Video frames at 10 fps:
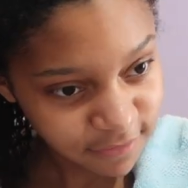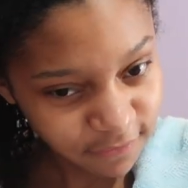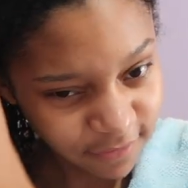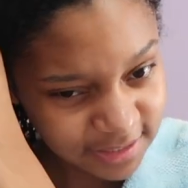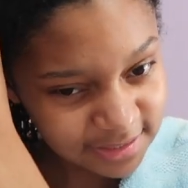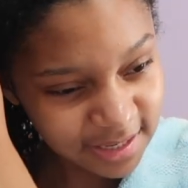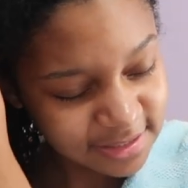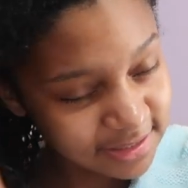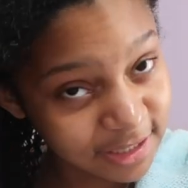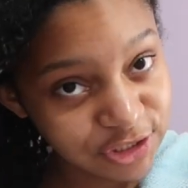For this
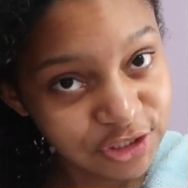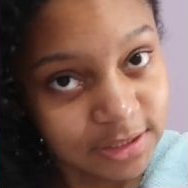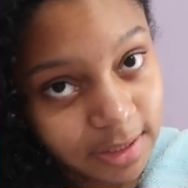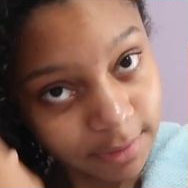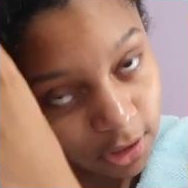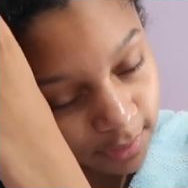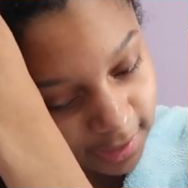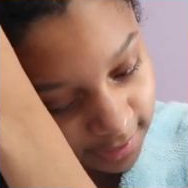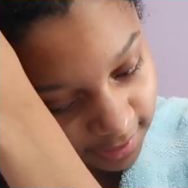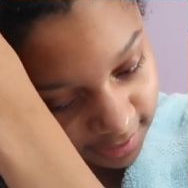next section, I'm gonna go
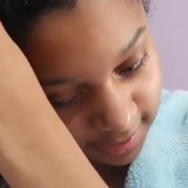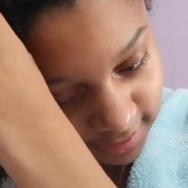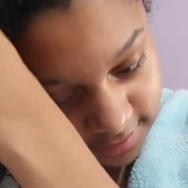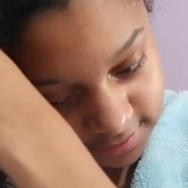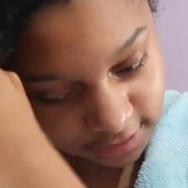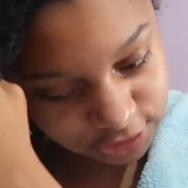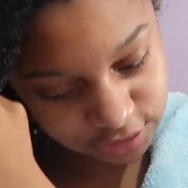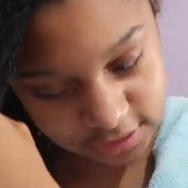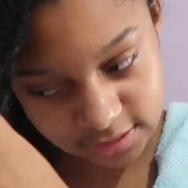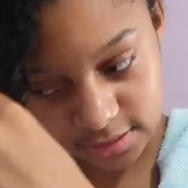ahead and
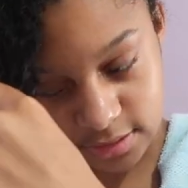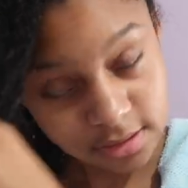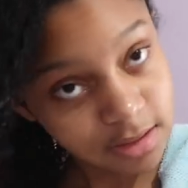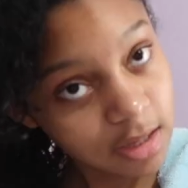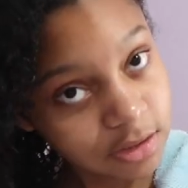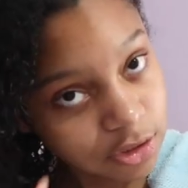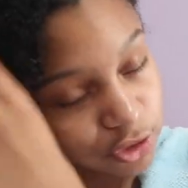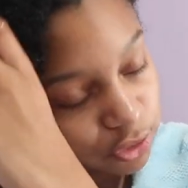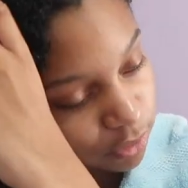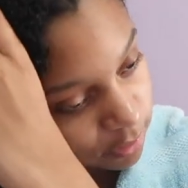section it into
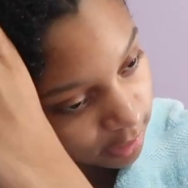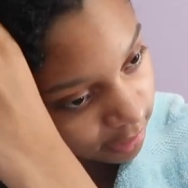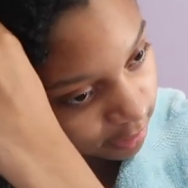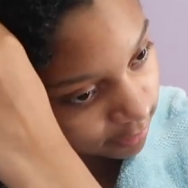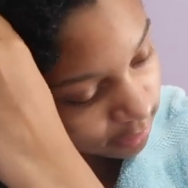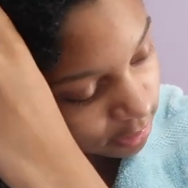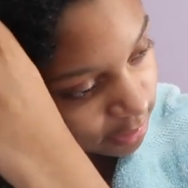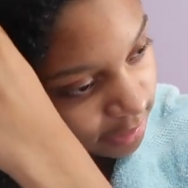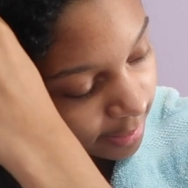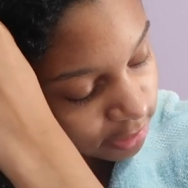two again
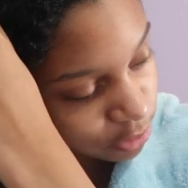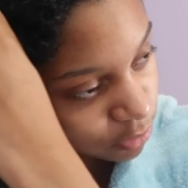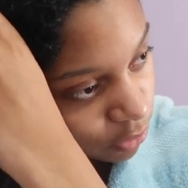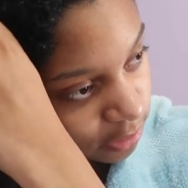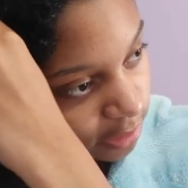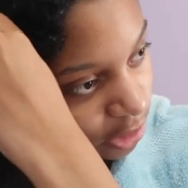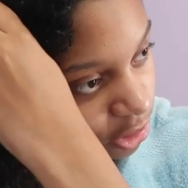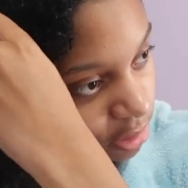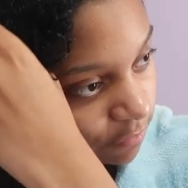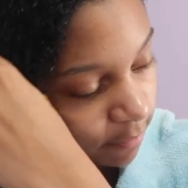because I like to do three
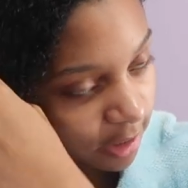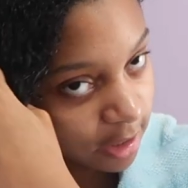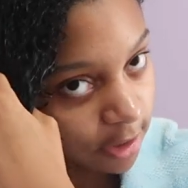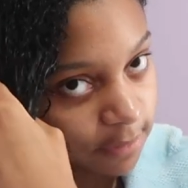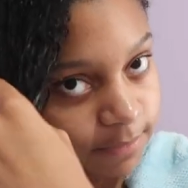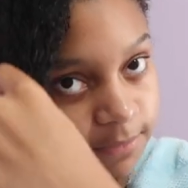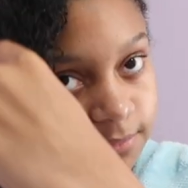sections for my hair.